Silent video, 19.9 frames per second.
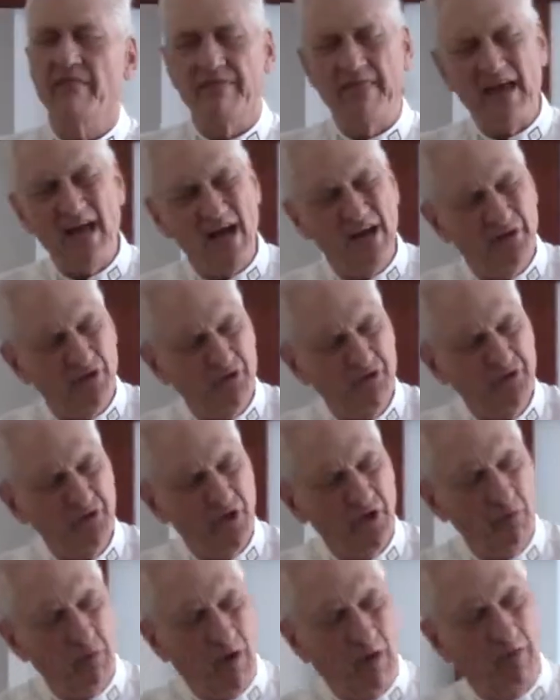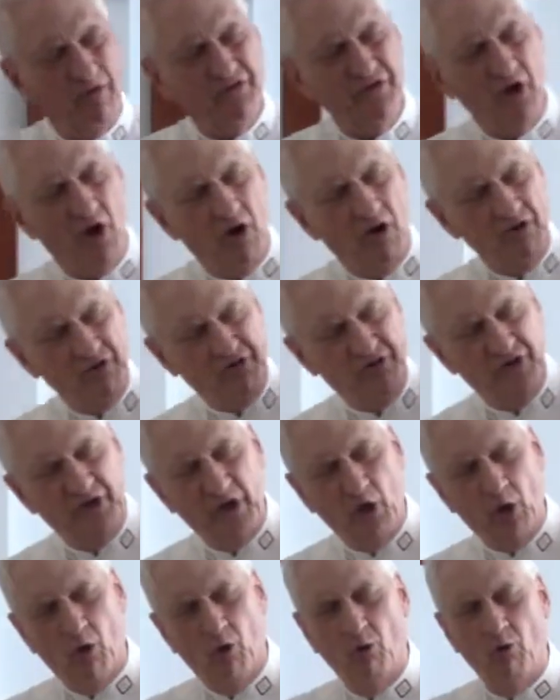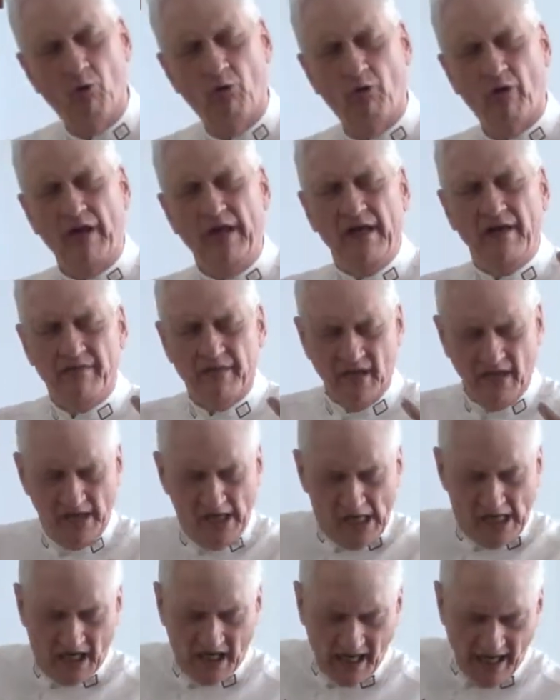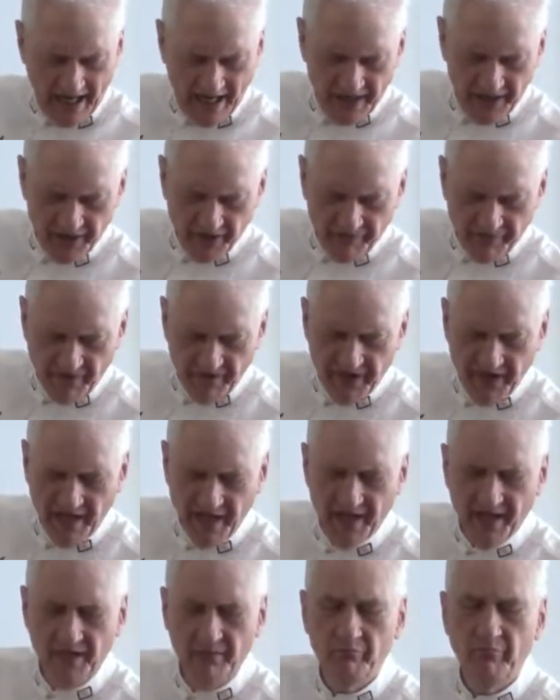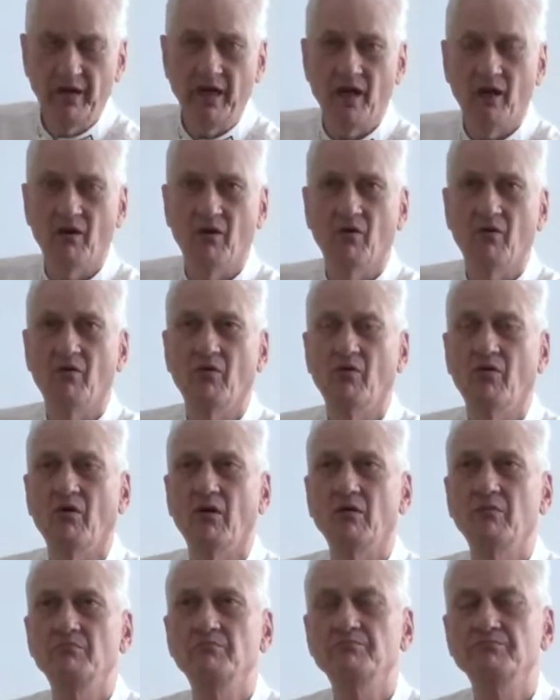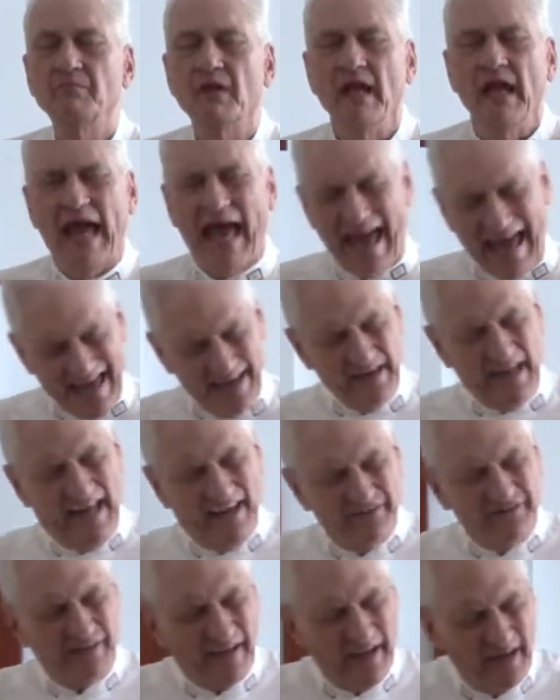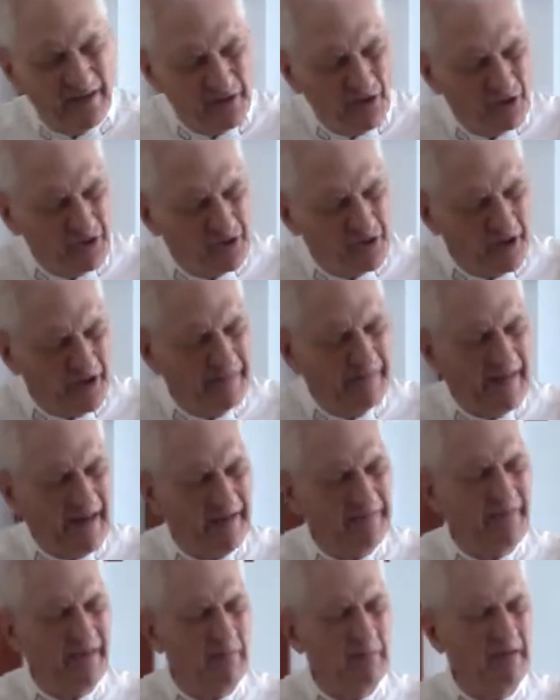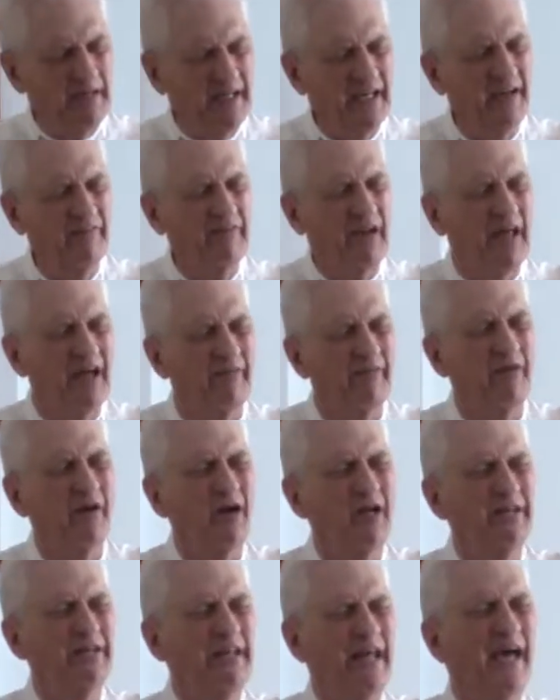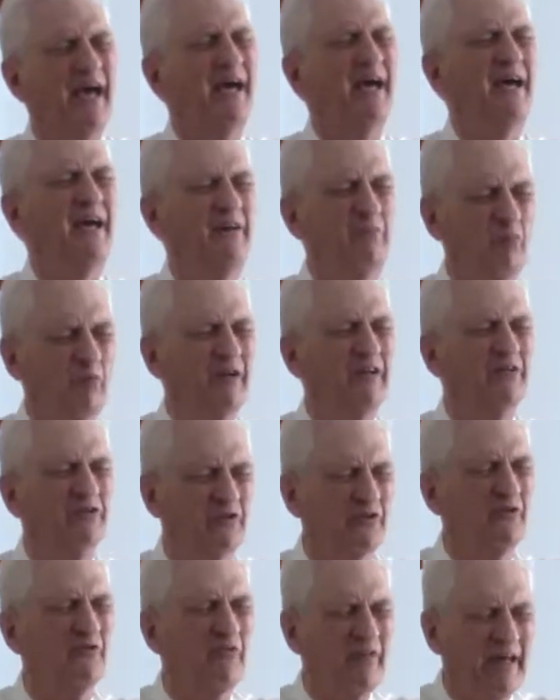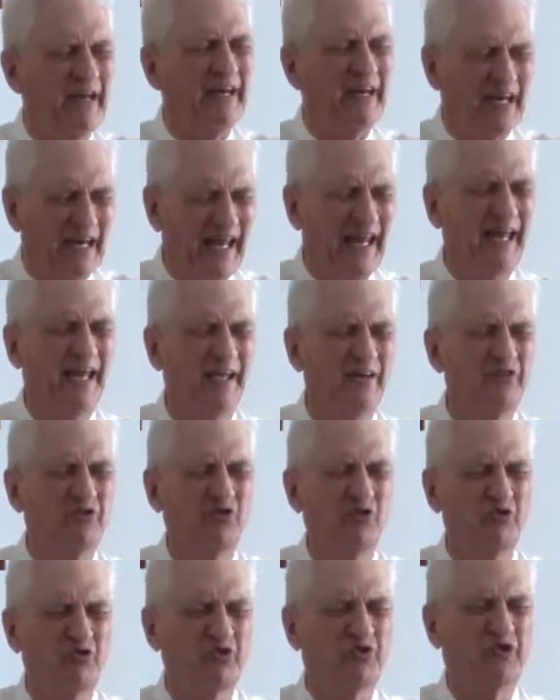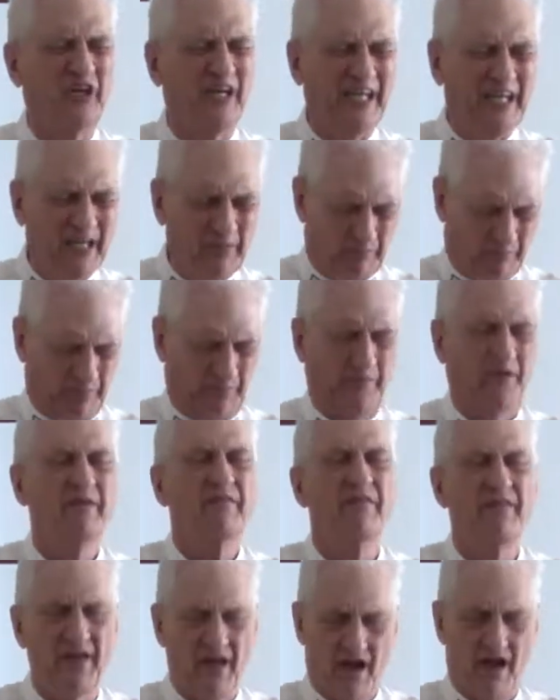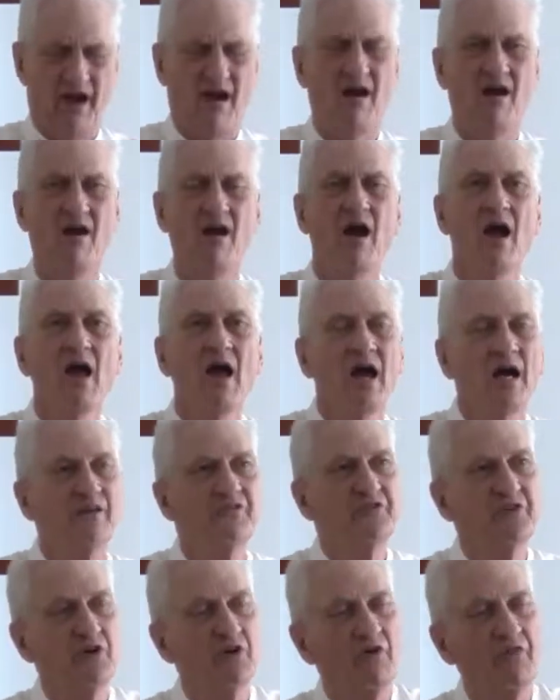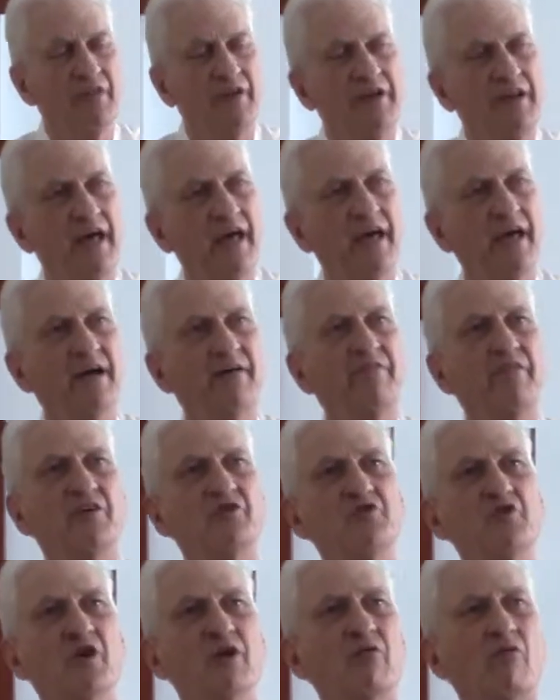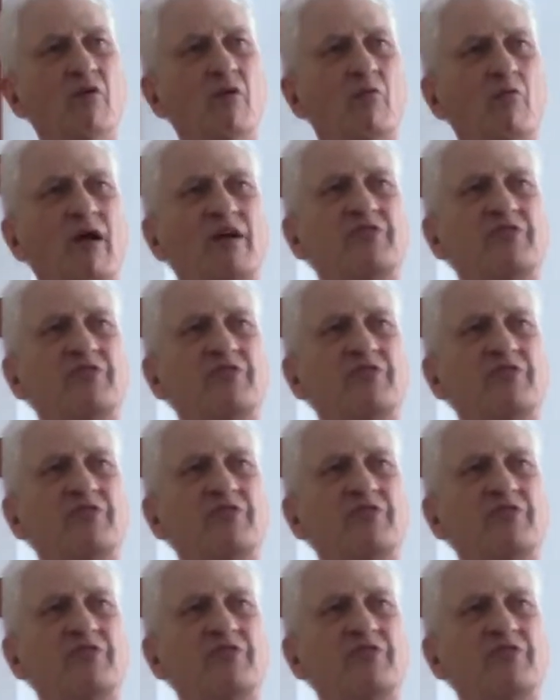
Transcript: They understood what was called Sheol, the land of the dead below. And as they understood that, they believed every dead went to that land to sleep there until the day of the general